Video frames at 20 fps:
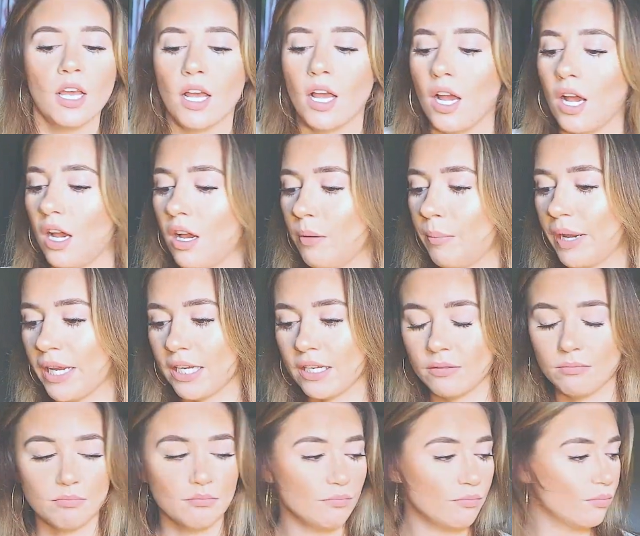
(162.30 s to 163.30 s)
I
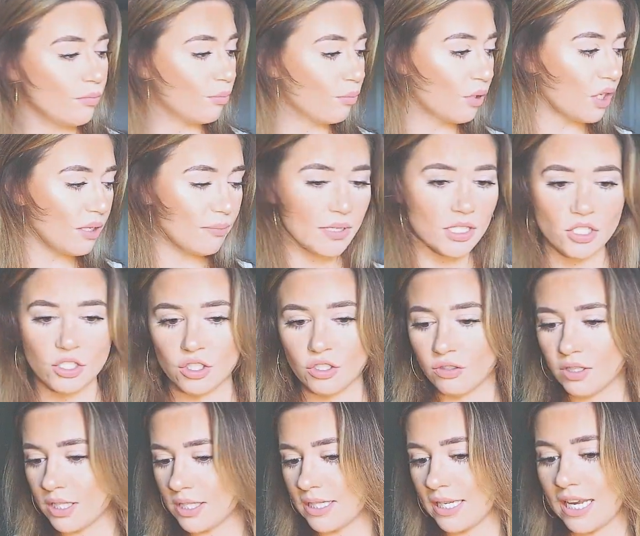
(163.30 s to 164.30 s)
can pretty much
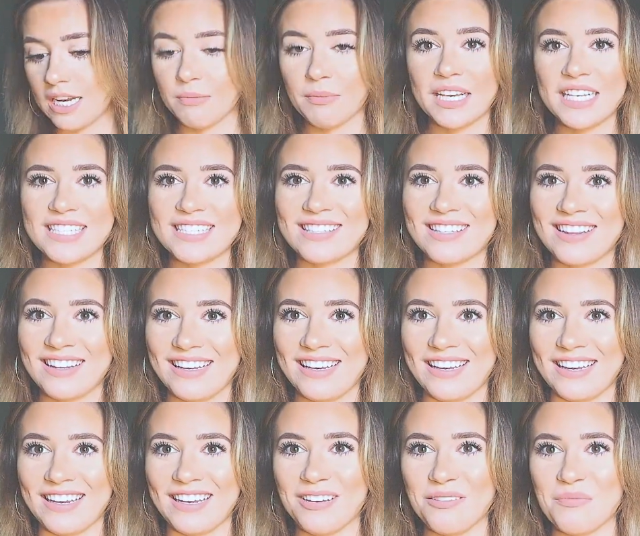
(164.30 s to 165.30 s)
do this in my
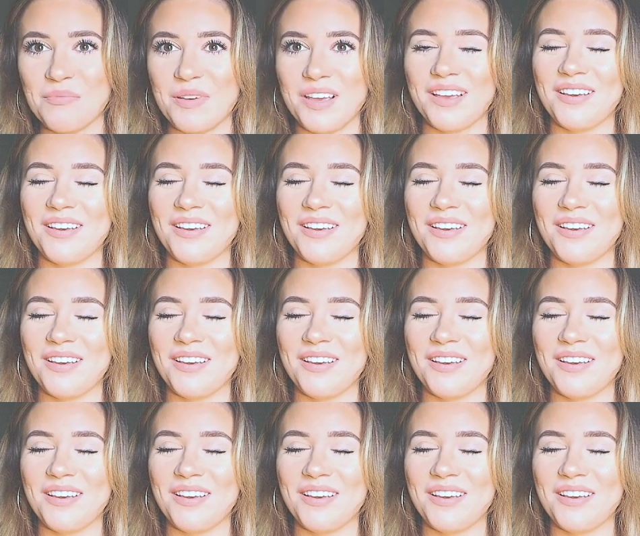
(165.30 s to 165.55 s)
sleep.